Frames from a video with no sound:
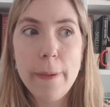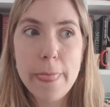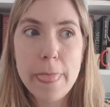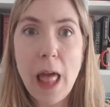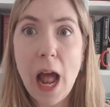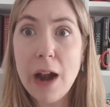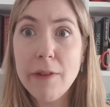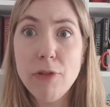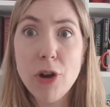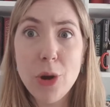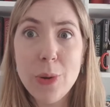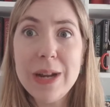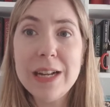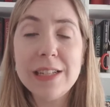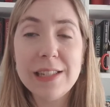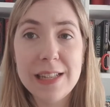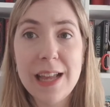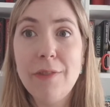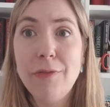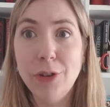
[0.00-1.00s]
I've ruined
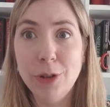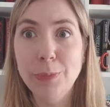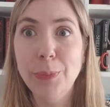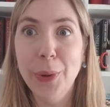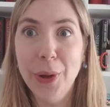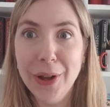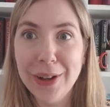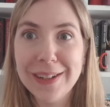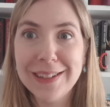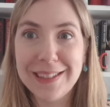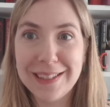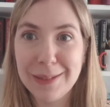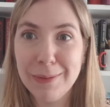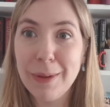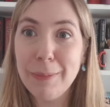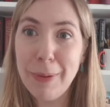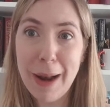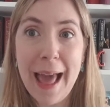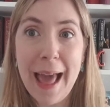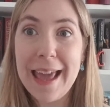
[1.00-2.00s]
several books
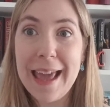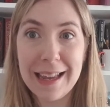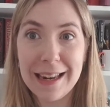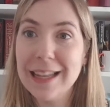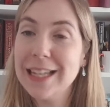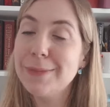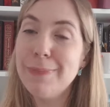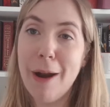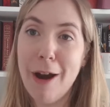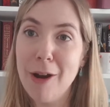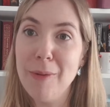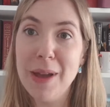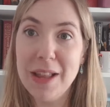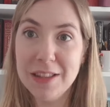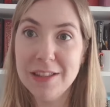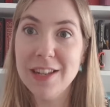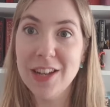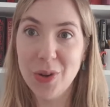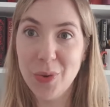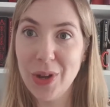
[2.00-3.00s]
playing and
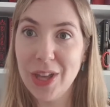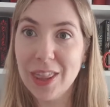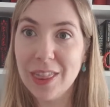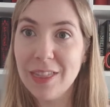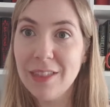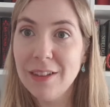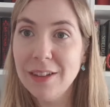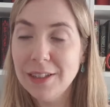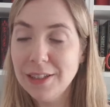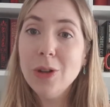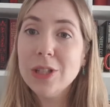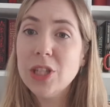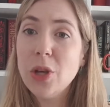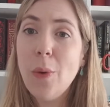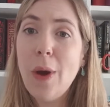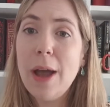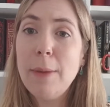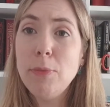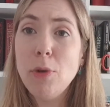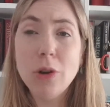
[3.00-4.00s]
experimenting with. Also,
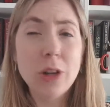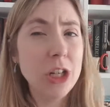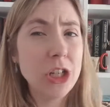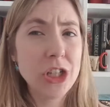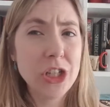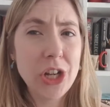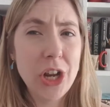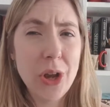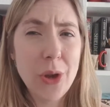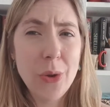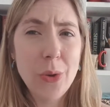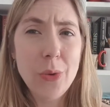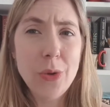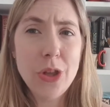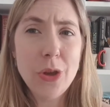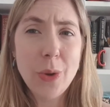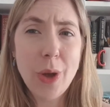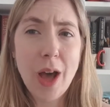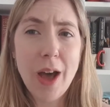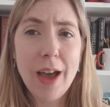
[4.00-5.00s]
I'm not going to show
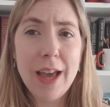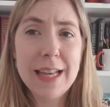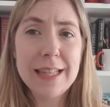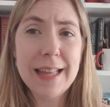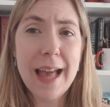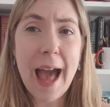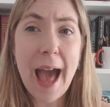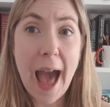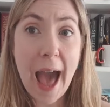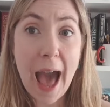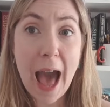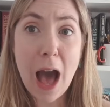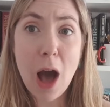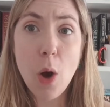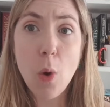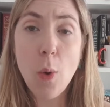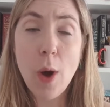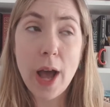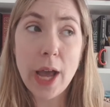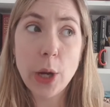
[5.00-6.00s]
you guys
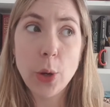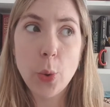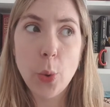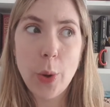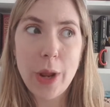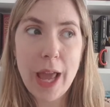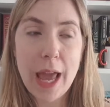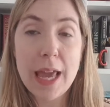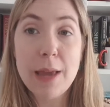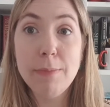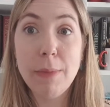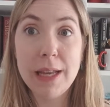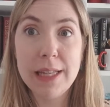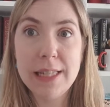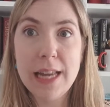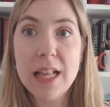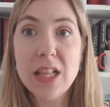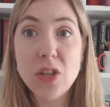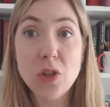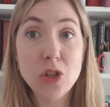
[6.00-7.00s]
how I create my
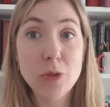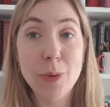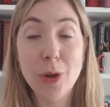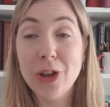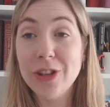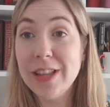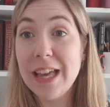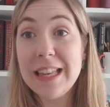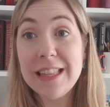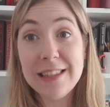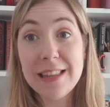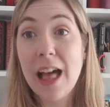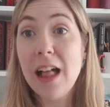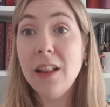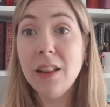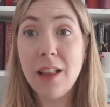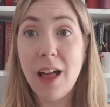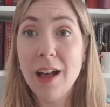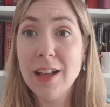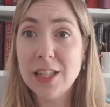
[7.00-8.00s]
stencils because I
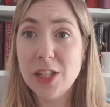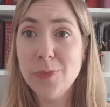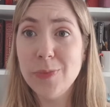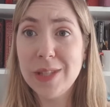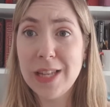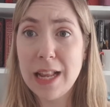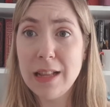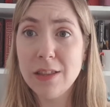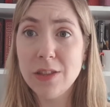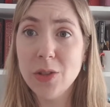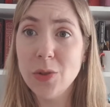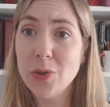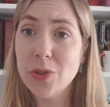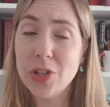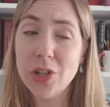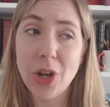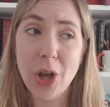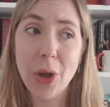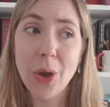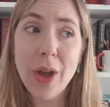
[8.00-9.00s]
sell custom stencils.
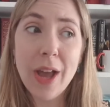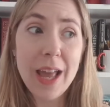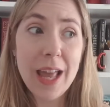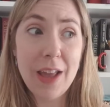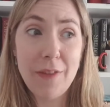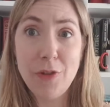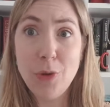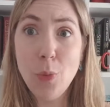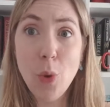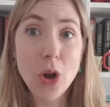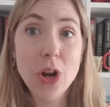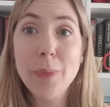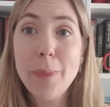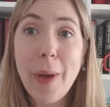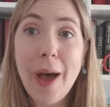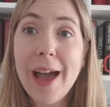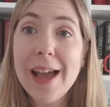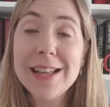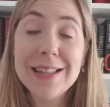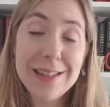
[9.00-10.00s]
You know, if you want to
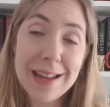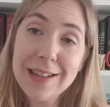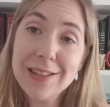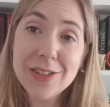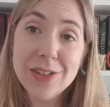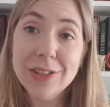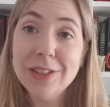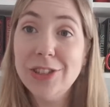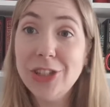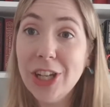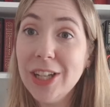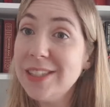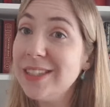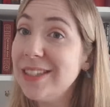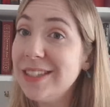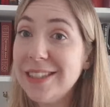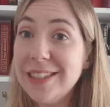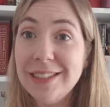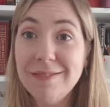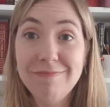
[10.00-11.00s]
buy a stencil,
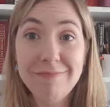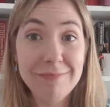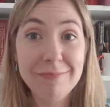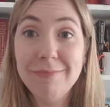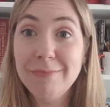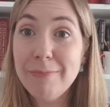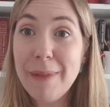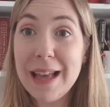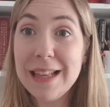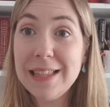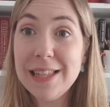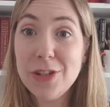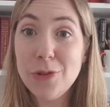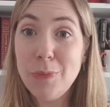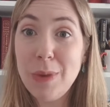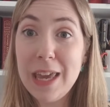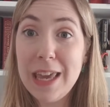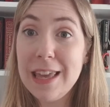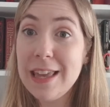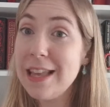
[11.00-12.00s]
just message
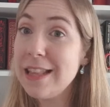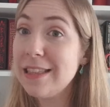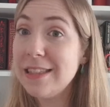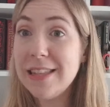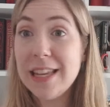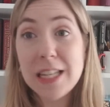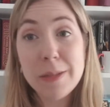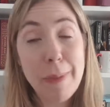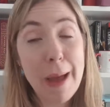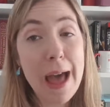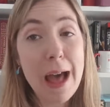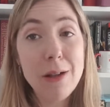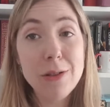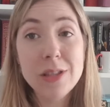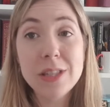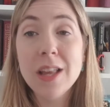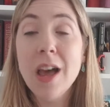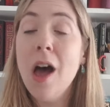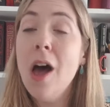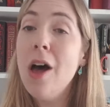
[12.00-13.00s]
me. It's
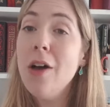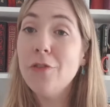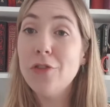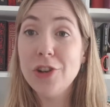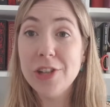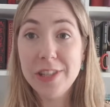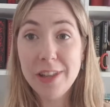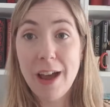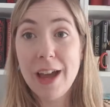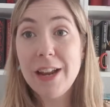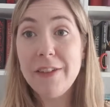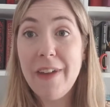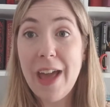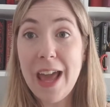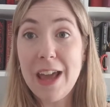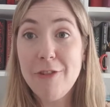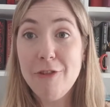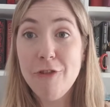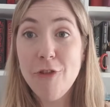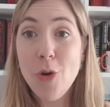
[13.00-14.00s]
£6 for a side of
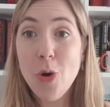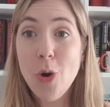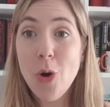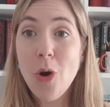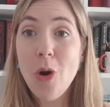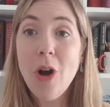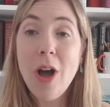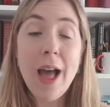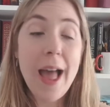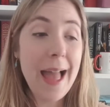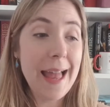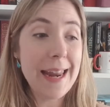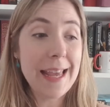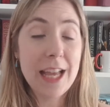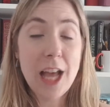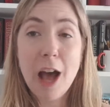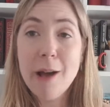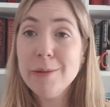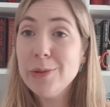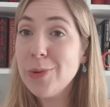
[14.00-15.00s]
A4 and it
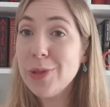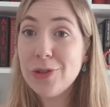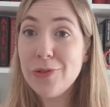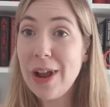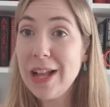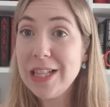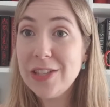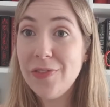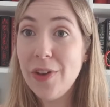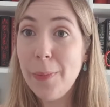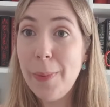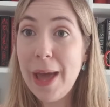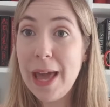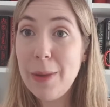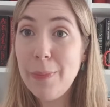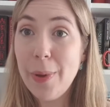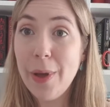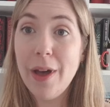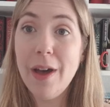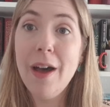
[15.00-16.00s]
comes with transfer
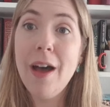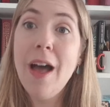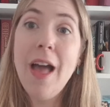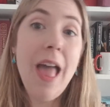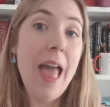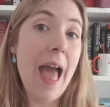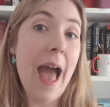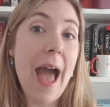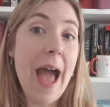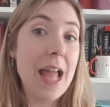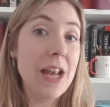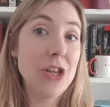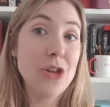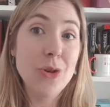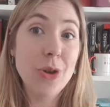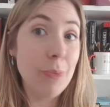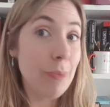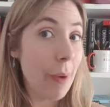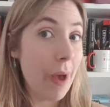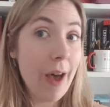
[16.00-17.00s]
paper and you
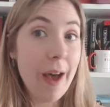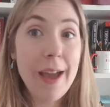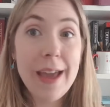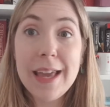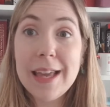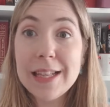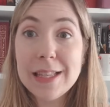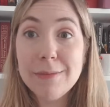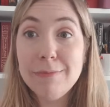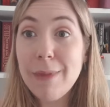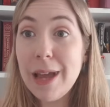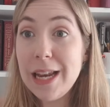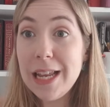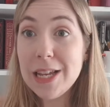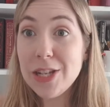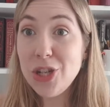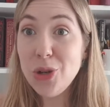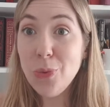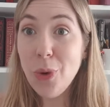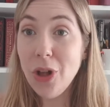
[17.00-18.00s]
can buy as many
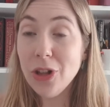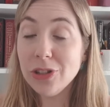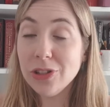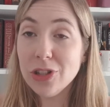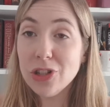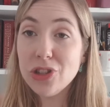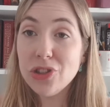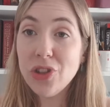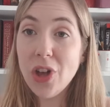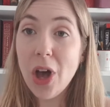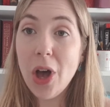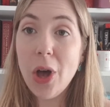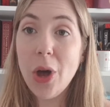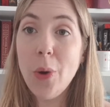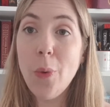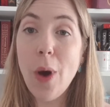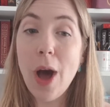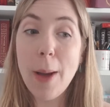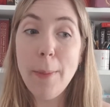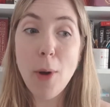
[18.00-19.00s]
as you want.
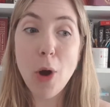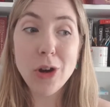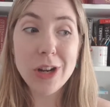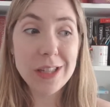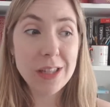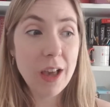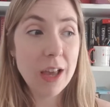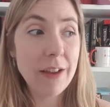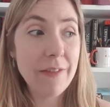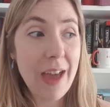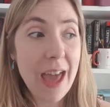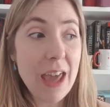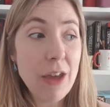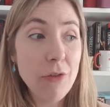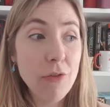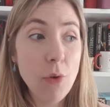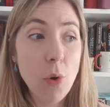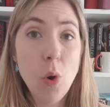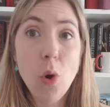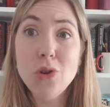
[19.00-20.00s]
So on a side of
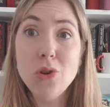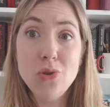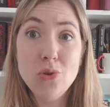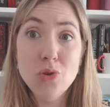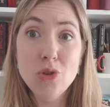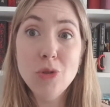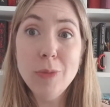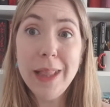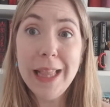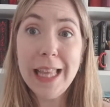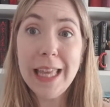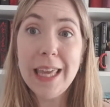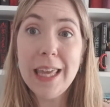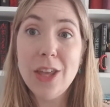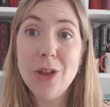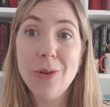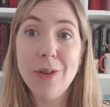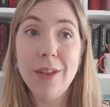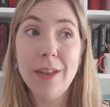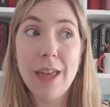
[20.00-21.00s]
A4, normally
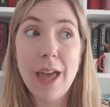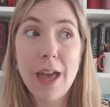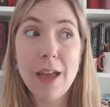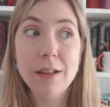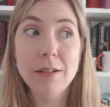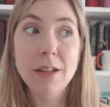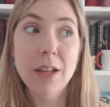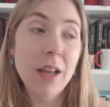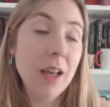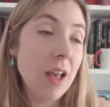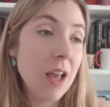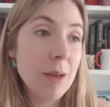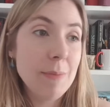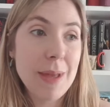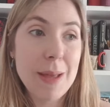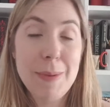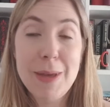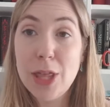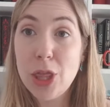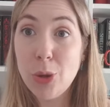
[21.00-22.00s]
you can get
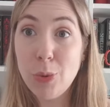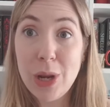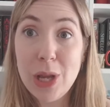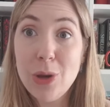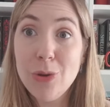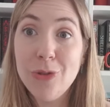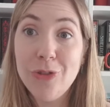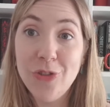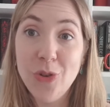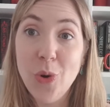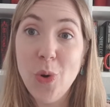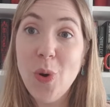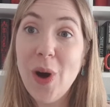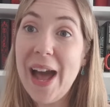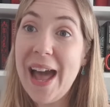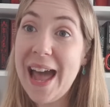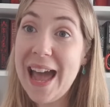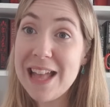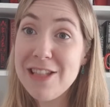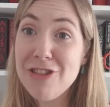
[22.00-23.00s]
maybe 3 or 4
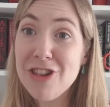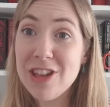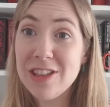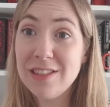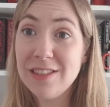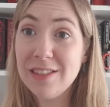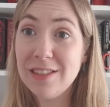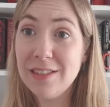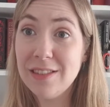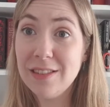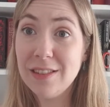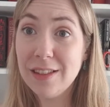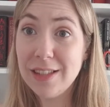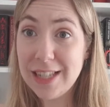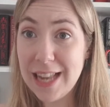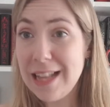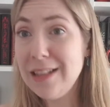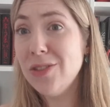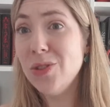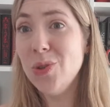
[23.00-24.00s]
edges
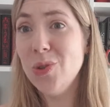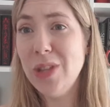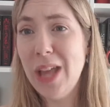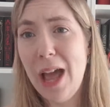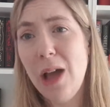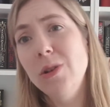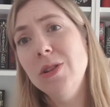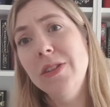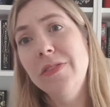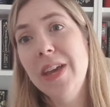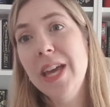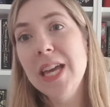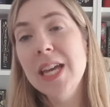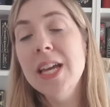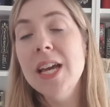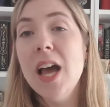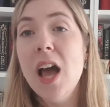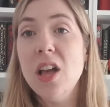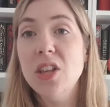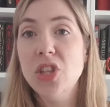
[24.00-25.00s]
stencils out of it.
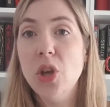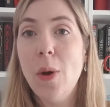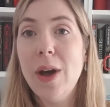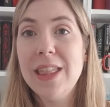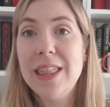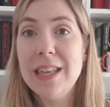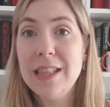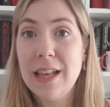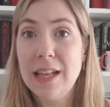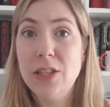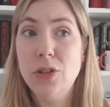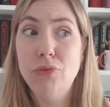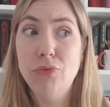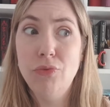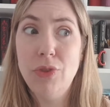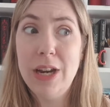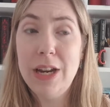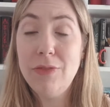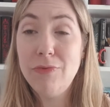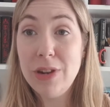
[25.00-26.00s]
So I think that's a
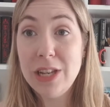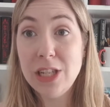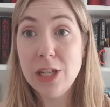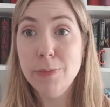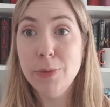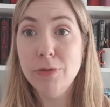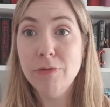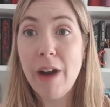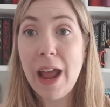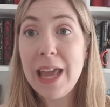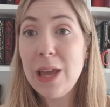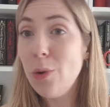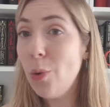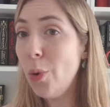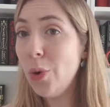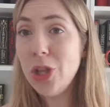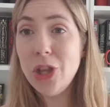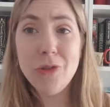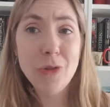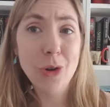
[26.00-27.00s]
really reasonable rate.
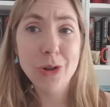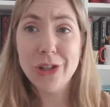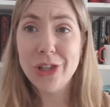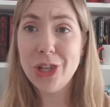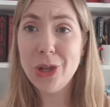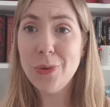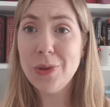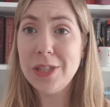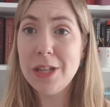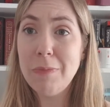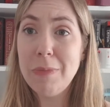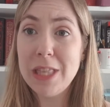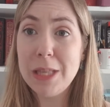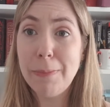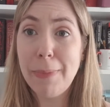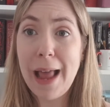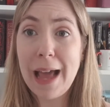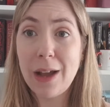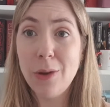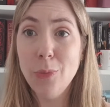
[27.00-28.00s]
All you've got to do is send me the
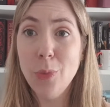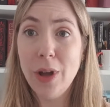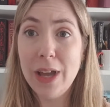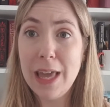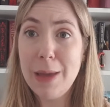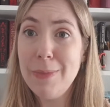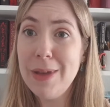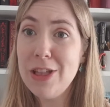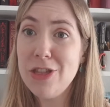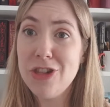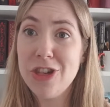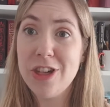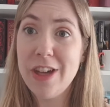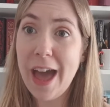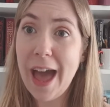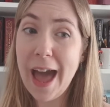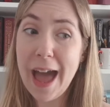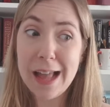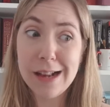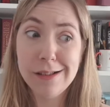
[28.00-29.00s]
black and white image
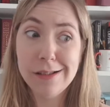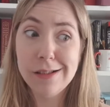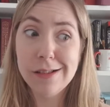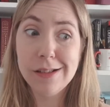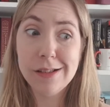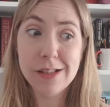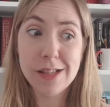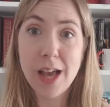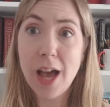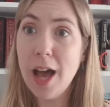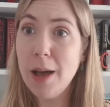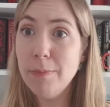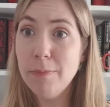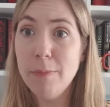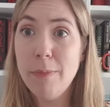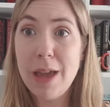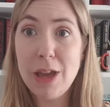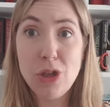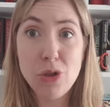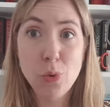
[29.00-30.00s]
and
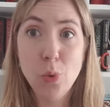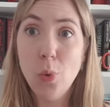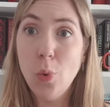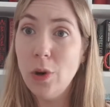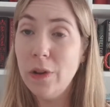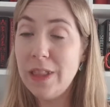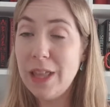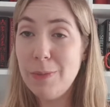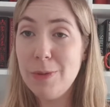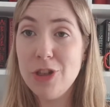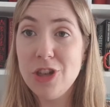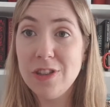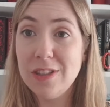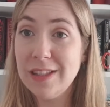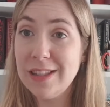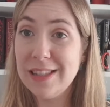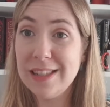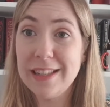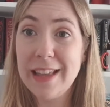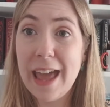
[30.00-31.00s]
make sure all of the images are
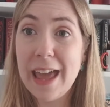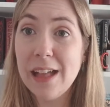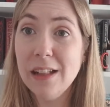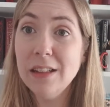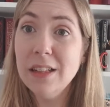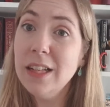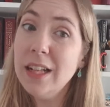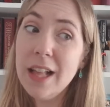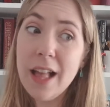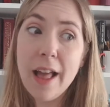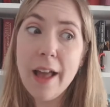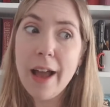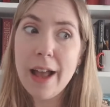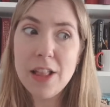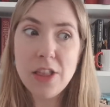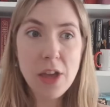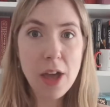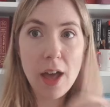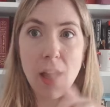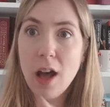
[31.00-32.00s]
to scale.
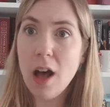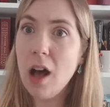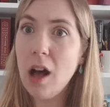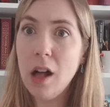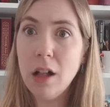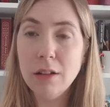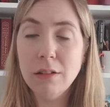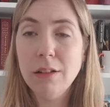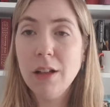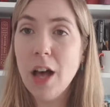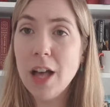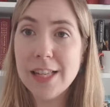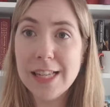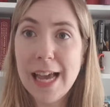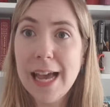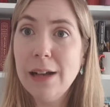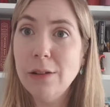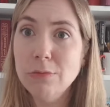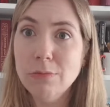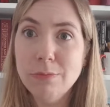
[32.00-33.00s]
And yeah, I'll cut
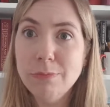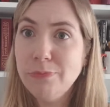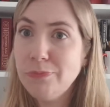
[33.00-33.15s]
out